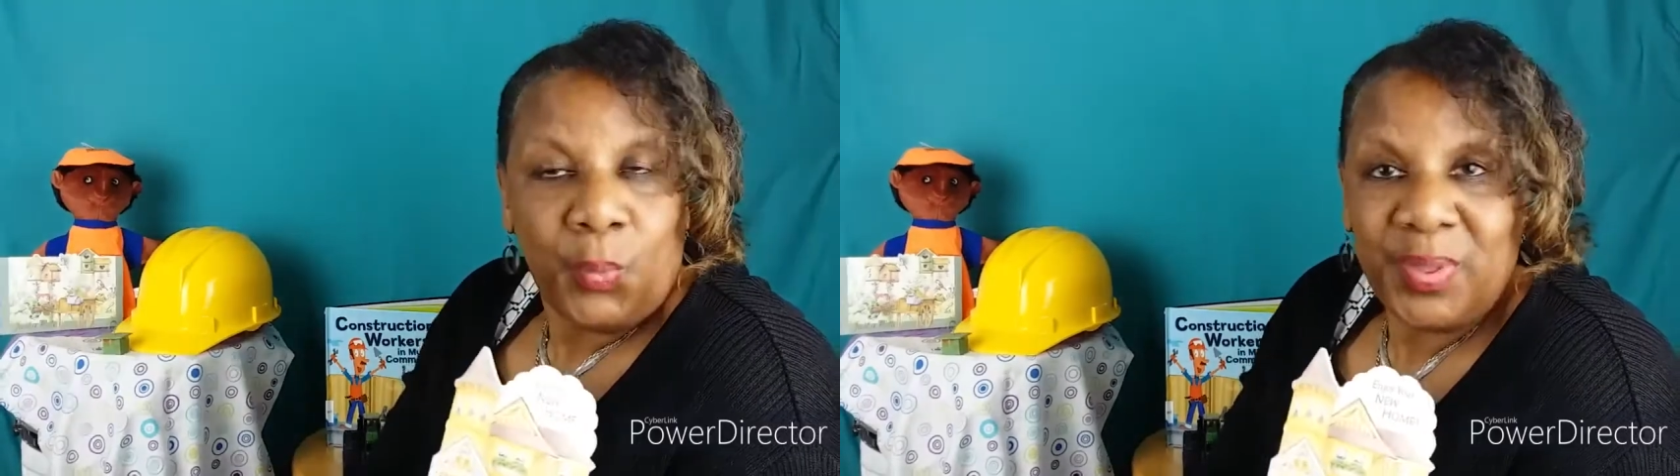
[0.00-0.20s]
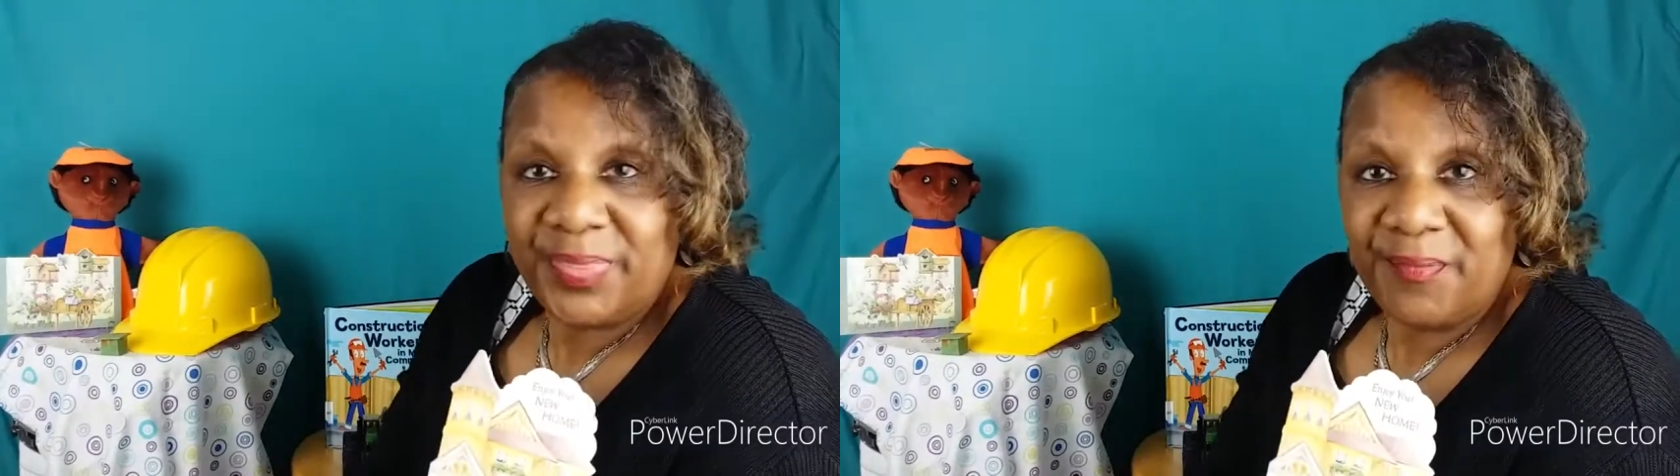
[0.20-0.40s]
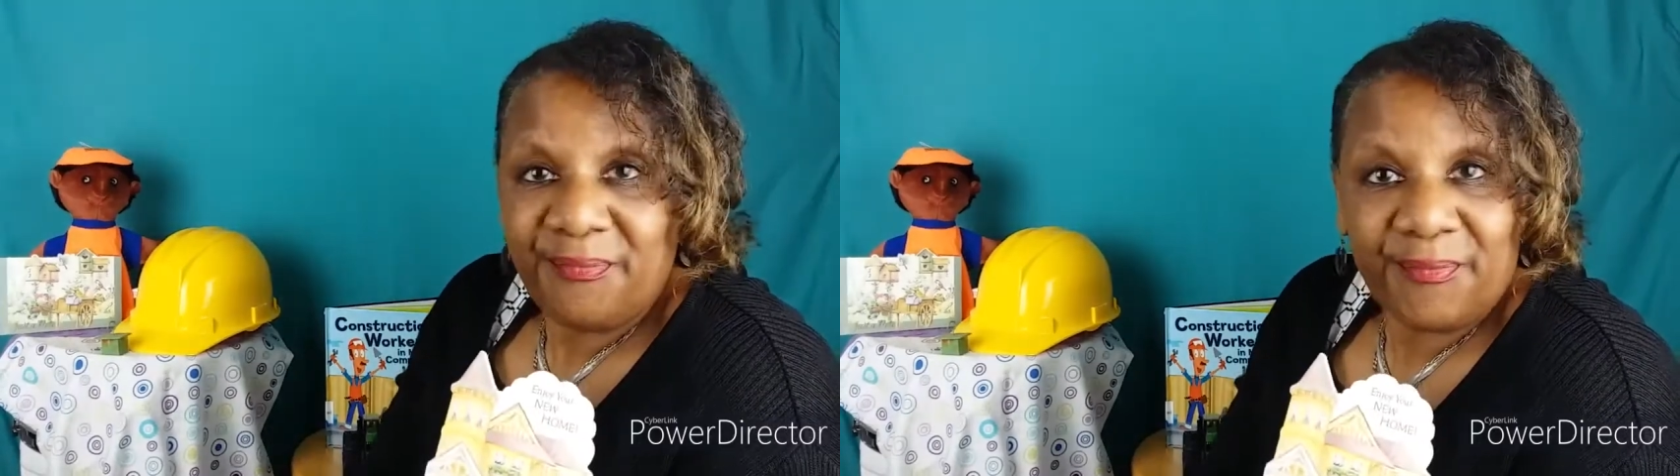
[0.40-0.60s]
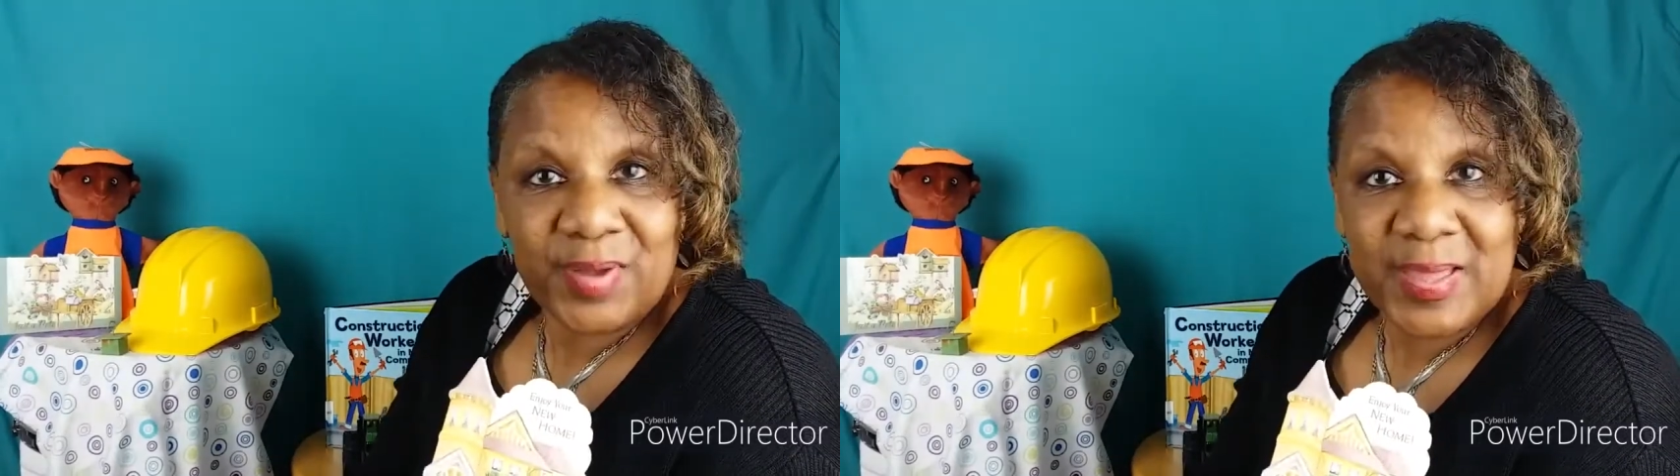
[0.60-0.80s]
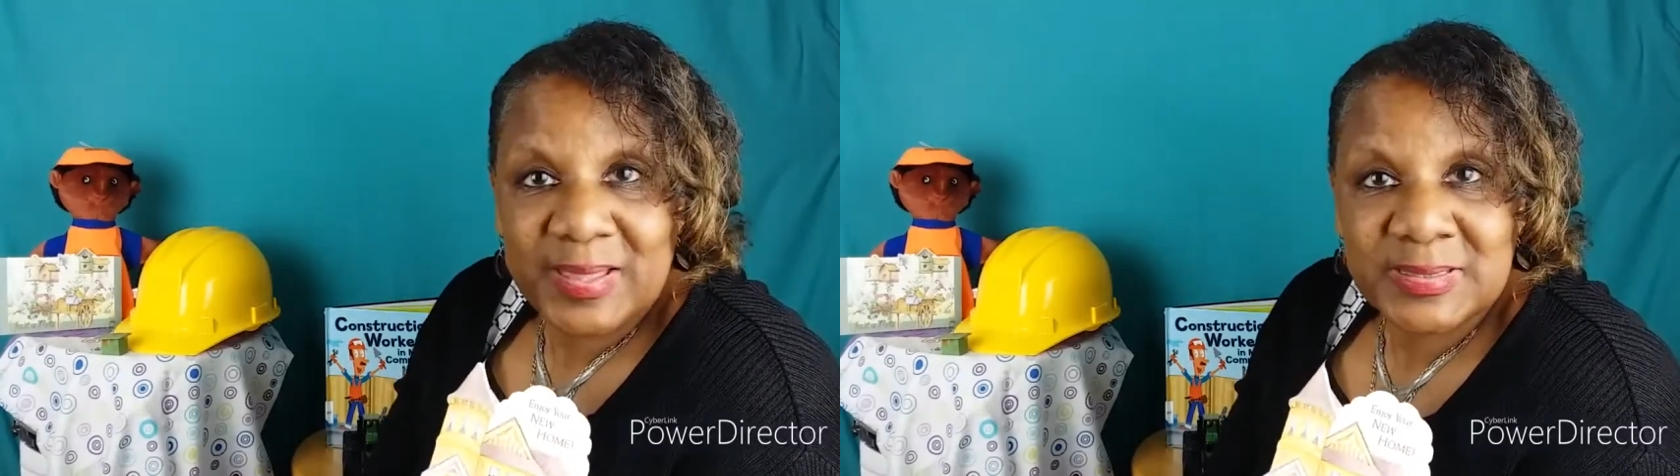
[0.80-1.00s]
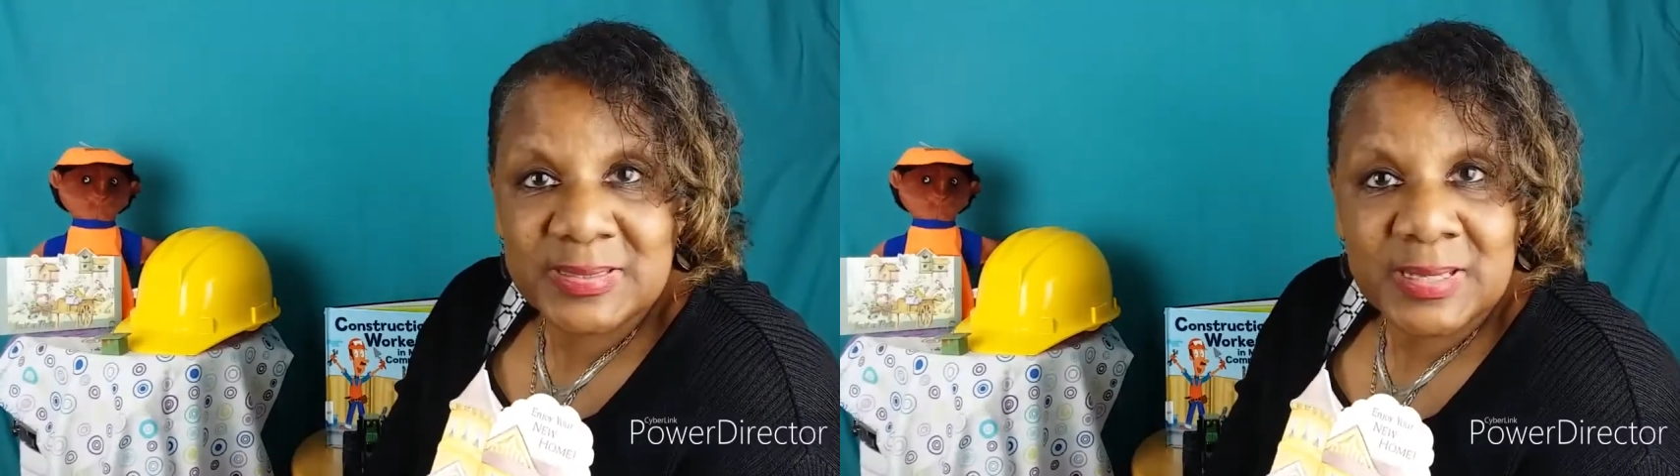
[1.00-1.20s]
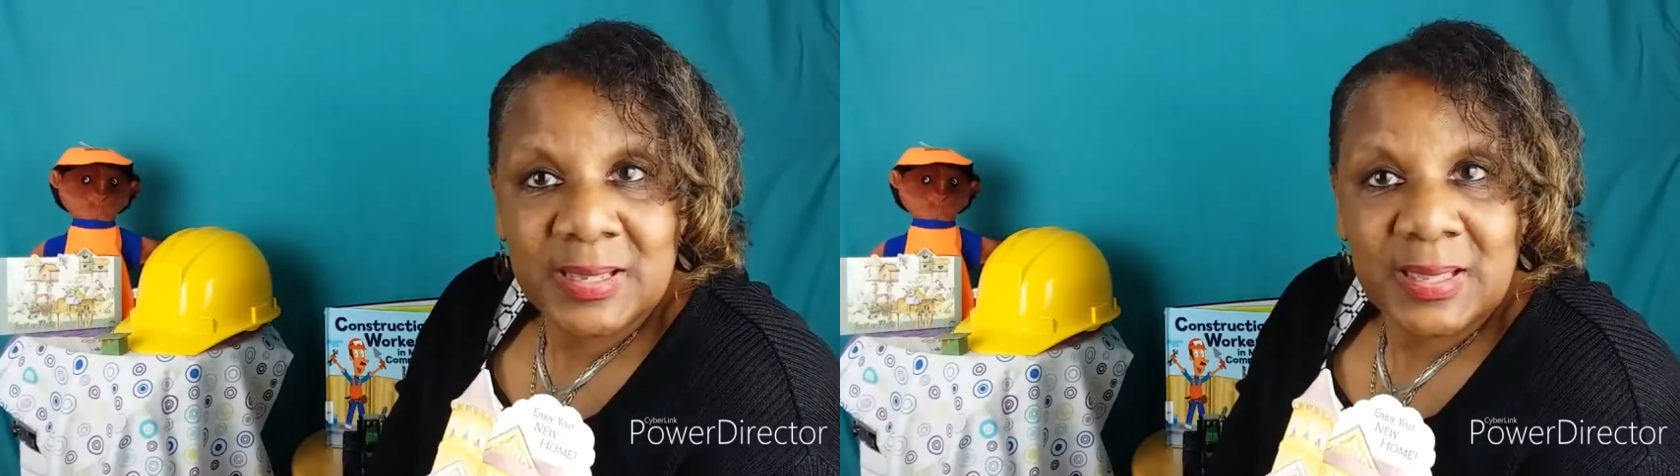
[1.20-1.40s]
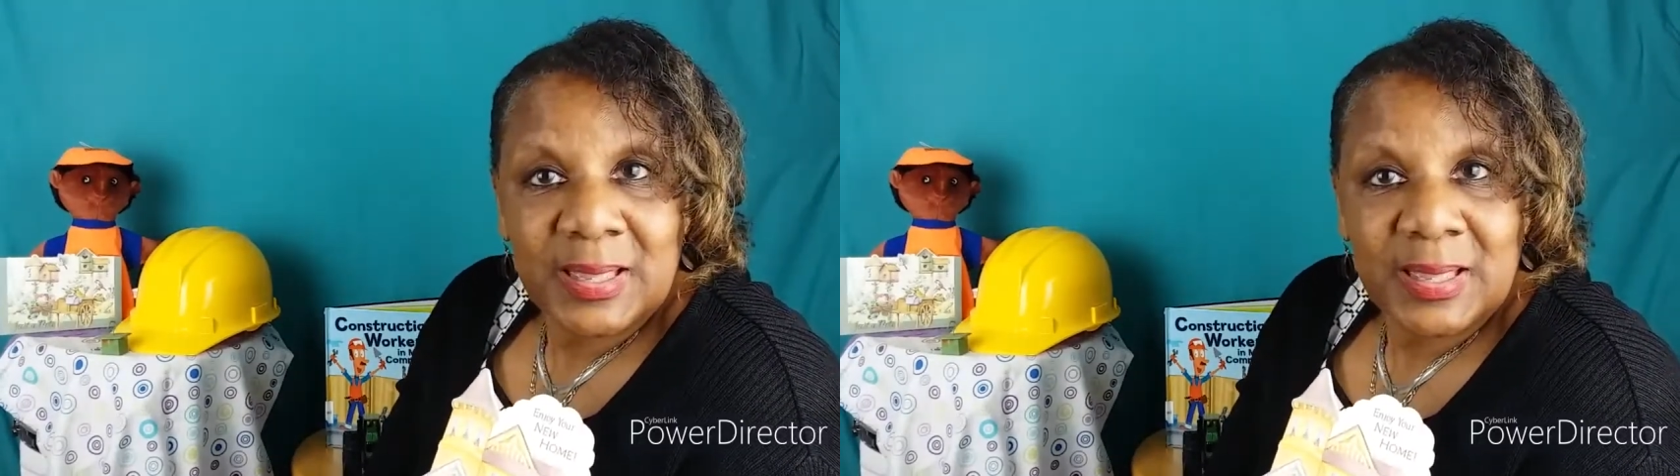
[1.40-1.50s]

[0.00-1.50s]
with a friend